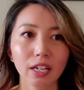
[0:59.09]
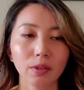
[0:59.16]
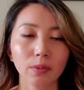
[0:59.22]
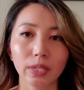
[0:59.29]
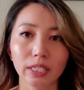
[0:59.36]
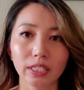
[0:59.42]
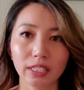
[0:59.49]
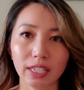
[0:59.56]

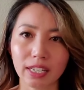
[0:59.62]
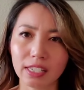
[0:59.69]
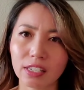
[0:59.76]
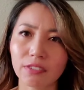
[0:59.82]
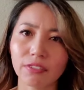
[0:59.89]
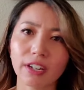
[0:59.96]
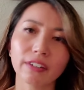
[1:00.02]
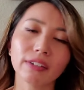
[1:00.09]
which is
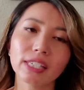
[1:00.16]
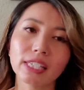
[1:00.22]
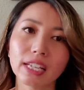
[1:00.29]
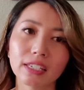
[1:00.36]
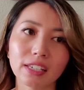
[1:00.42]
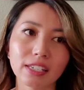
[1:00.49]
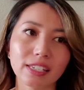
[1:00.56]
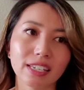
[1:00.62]
a fragrance
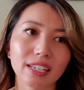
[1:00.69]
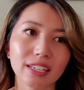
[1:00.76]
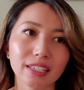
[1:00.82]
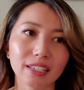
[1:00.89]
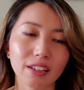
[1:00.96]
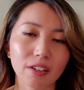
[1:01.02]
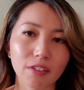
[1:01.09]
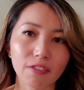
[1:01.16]
that doesn't
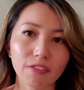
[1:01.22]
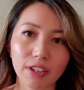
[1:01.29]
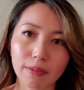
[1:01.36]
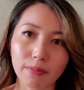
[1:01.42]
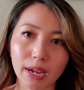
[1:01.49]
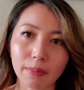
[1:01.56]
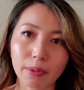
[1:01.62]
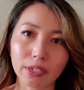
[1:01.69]
fit
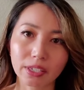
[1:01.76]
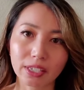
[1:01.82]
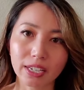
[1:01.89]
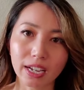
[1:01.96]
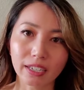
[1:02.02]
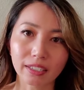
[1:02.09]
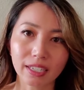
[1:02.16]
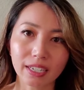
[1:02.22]
my
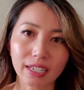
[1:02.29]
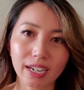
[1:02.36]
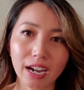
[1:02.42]
personality.